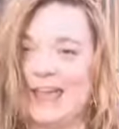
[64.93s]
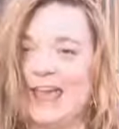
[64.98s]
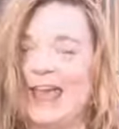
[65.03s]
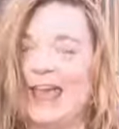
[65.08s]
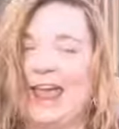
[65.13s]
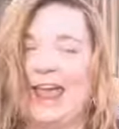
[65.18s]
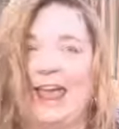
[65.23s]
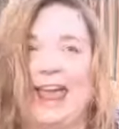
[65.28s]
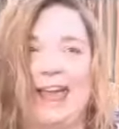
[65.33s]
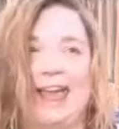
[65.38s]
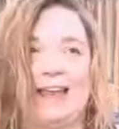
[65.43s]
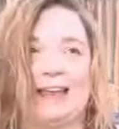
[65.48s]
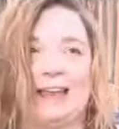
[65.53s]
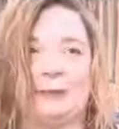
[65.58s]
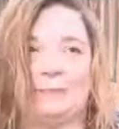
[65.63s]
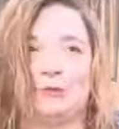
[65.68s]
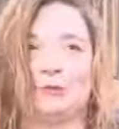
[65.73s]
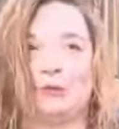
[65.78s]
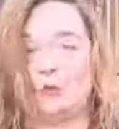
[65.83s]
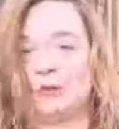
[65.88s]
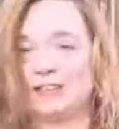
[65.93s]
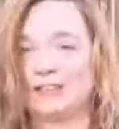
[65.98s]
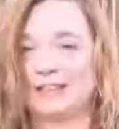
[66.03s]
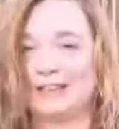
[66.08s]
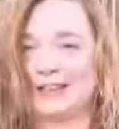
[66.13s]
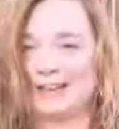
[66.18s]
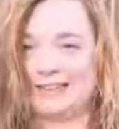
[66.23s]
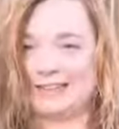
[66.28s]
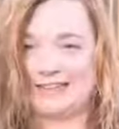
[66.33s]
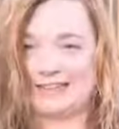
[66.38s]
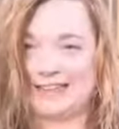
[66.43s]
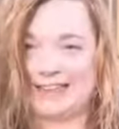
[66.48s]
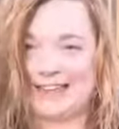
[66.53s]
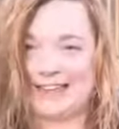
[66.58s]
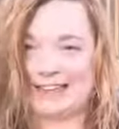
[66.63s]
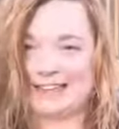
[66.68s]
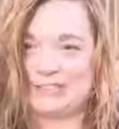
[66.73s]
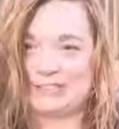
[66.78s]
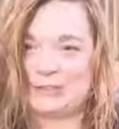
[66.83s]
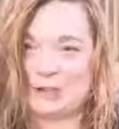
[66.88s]
And I'm so excited
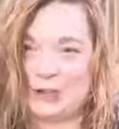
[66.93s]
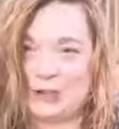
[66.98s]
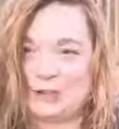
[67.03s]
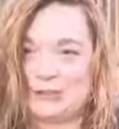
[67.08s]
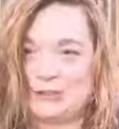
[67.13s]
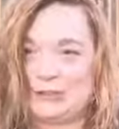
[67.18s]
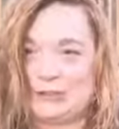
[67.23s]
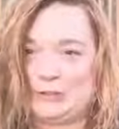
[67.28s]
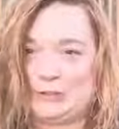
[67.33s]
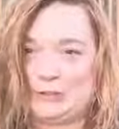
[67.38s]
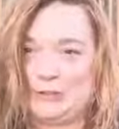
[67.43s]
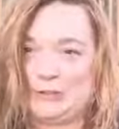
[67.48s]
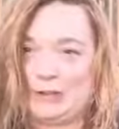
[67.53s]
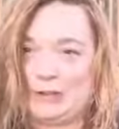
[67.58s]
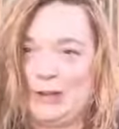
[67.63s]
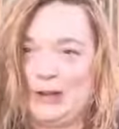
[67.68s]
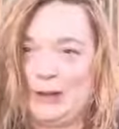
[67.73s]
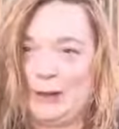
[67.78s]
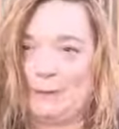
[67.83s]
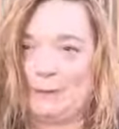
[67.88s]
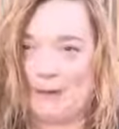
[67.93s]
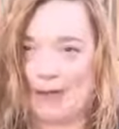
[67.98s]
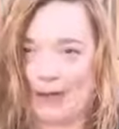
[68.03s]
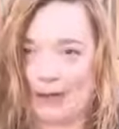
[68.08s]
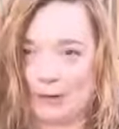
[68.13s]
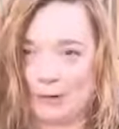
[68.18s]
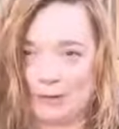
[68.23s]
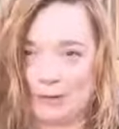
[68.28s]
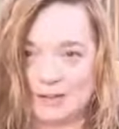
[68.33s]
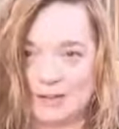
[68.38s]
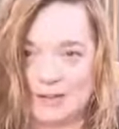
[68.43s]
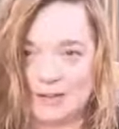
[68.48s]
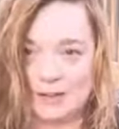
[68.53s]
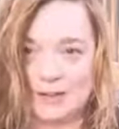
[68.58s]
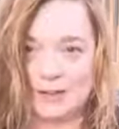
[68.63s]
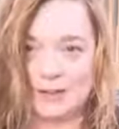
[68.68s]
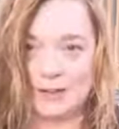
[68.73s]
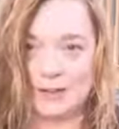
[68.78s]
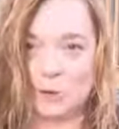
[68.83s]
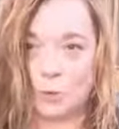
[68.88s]
today to talk to you about
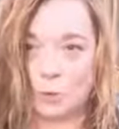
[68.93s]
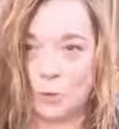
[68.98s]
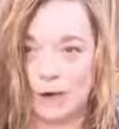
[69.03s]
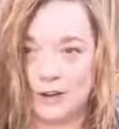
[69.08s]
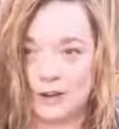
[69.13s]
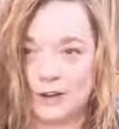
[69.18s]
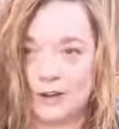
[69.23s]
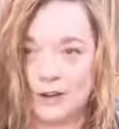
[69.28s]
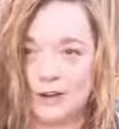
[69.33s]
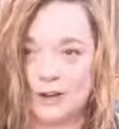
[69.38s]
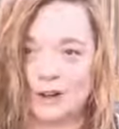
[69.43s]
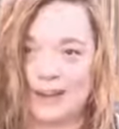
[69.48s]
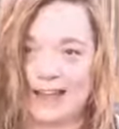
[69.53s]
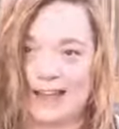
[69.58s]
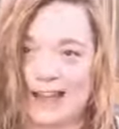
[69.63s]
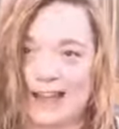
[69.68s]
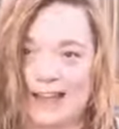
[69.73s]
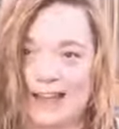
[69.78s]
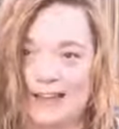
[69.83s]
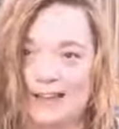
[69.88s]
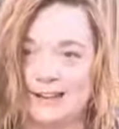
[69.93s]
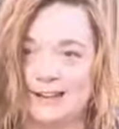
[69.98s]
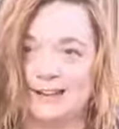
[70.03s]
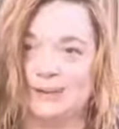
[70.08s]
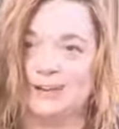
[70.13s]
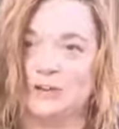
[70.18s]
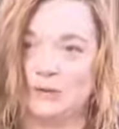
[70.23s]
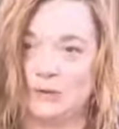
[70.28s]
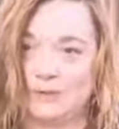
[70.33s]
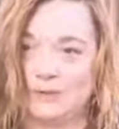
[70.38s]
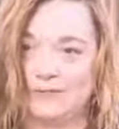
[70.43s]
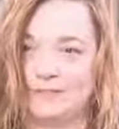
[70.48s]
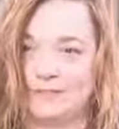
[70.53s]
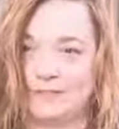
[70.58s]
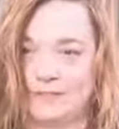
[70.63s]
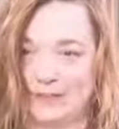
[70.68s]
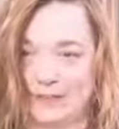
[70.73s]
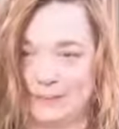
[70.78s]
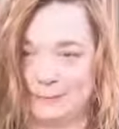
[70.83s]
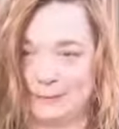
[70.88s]
wonder and intuitive
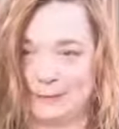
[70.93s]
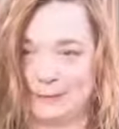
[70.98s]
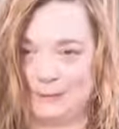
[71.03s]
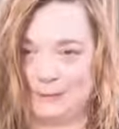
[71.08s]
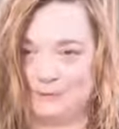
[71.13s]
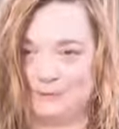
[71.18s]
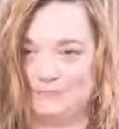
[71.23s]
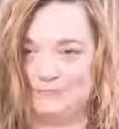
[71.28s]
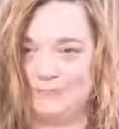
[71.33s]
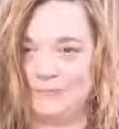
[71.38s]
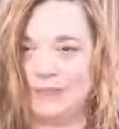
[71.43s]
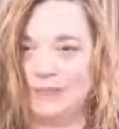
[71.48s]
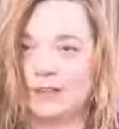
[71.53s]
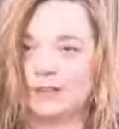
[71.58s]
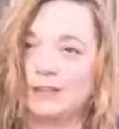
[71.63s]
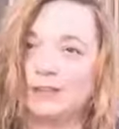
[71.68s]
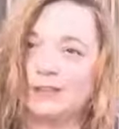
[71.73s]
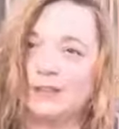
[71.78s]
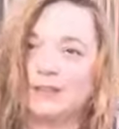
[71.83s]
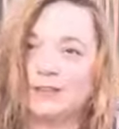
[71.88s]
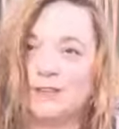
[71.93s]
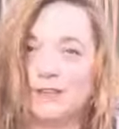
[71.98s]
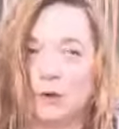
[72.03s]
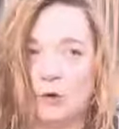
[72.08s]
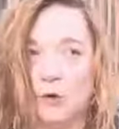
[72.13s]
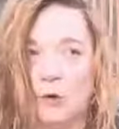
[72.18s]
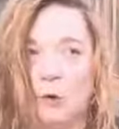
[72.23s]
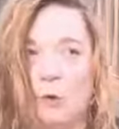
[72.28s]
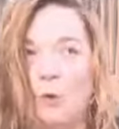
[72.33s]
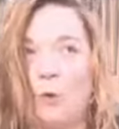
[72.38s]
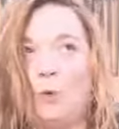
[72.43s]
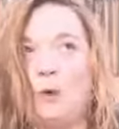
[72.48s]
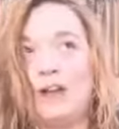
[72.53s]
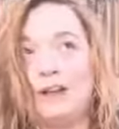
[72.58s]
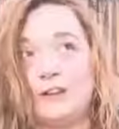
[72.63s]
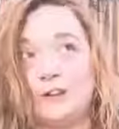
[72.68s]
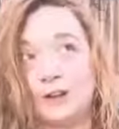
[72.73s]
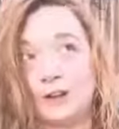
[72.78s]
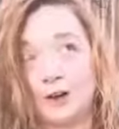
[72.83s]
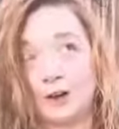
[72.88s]
development. So
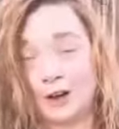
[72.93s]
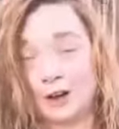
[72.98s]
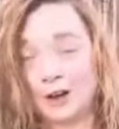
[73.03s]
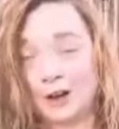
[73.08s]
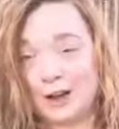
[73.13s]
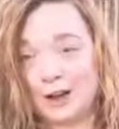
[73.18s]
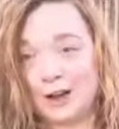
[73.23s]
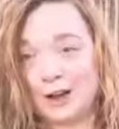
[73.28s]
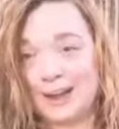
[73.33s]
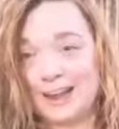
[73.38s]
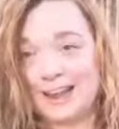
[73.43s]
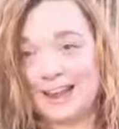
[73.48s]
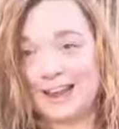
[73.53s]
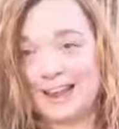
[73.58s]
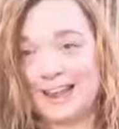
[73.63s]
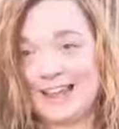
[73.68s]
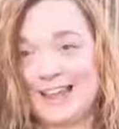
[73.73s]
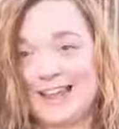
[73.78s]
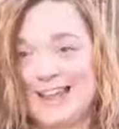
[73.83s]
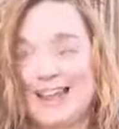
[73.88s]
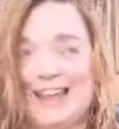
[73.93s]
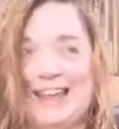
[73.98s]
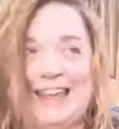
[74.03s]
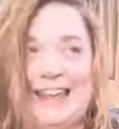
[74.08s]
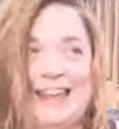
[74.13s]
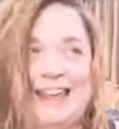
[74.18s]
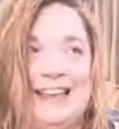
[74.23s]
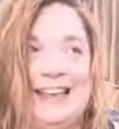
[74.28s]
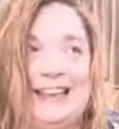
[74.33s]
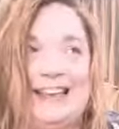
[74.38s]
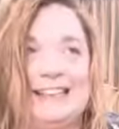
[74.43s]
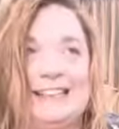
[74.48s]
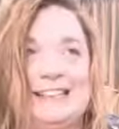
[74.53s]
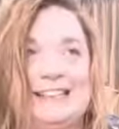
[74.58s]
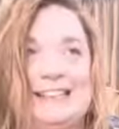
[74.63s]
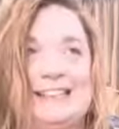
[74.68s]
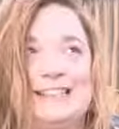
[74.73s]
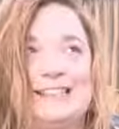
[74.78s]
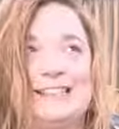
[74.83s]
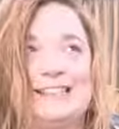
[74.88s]
wonder is
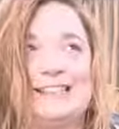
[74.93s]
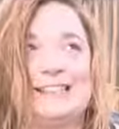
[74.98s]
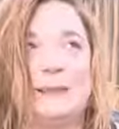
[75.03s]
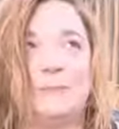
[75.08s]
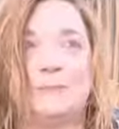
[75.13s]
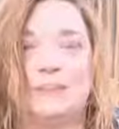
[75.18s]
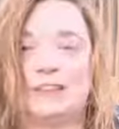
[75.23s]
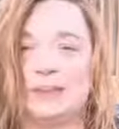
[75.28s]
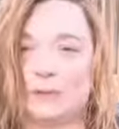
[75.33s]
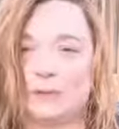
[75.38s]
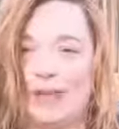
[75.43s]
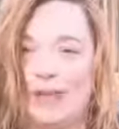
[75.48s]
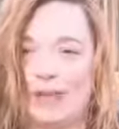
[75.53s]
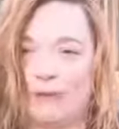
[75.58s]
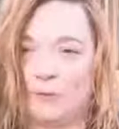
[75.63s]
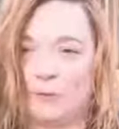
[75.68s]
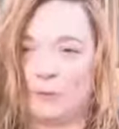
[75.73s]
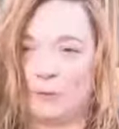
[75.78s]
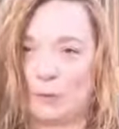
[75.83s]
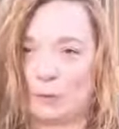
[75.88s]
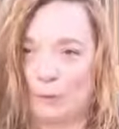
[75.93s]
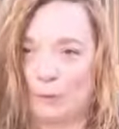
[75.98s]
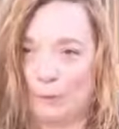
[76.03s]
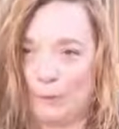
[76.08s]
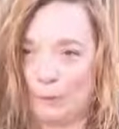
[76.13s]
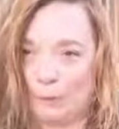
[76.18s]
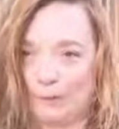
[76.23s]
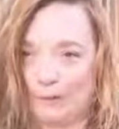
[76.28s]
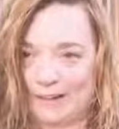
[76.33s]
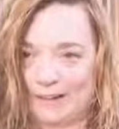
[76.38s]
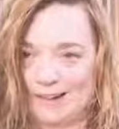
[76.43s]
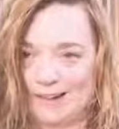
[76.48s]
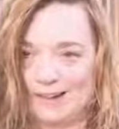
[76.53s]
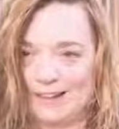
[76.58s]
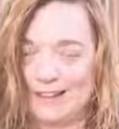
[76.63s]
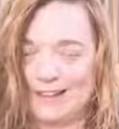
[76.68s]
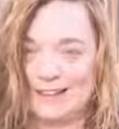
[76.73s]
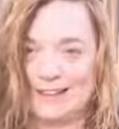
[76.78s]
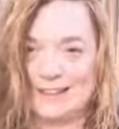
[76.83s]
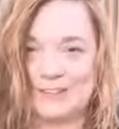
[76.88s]
something that we have when we're born.
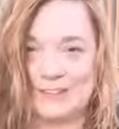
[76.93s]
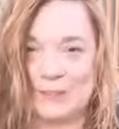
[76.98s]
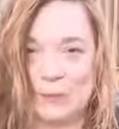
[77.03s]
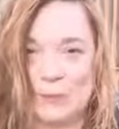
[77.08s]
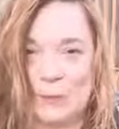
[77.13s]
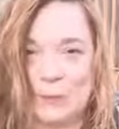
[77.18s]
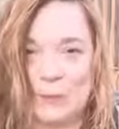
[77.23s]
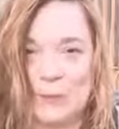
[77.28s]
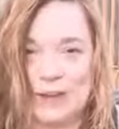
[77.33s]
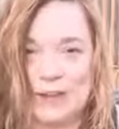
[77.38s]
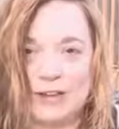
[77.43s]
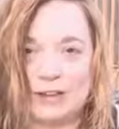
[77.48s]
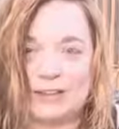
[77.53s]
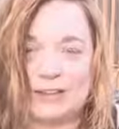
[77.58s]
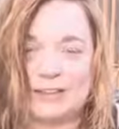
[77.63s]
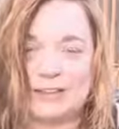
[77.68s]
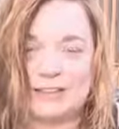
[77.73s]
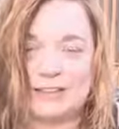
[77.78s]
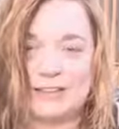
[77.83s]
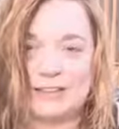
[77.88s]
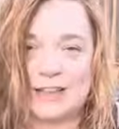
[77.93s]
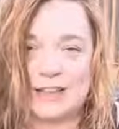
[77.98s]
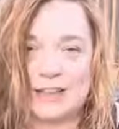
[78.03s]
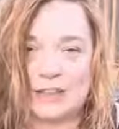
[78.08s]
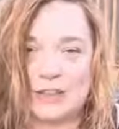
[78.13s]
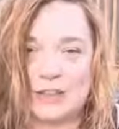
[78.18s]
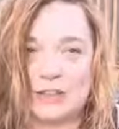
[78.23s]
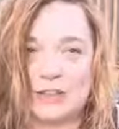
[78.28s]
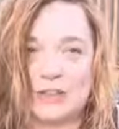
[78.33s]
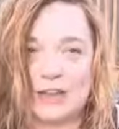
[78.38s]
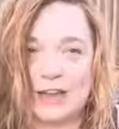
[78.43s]
So wonder is such